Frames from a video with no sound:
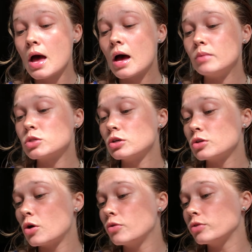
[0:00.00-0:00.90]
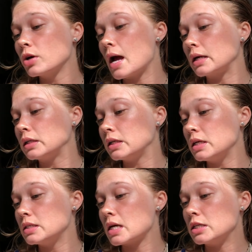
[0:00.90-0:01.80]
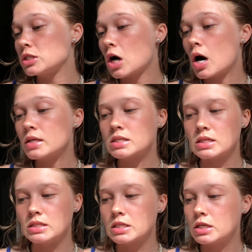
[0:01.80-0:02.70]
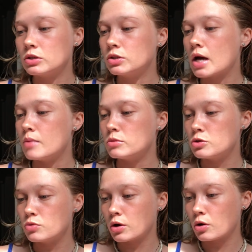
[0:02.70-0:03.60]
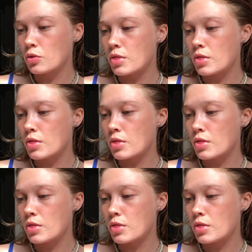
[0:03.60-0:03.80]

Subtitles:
I'm turned over and cleaned and tossed and tilled, I'm new earth,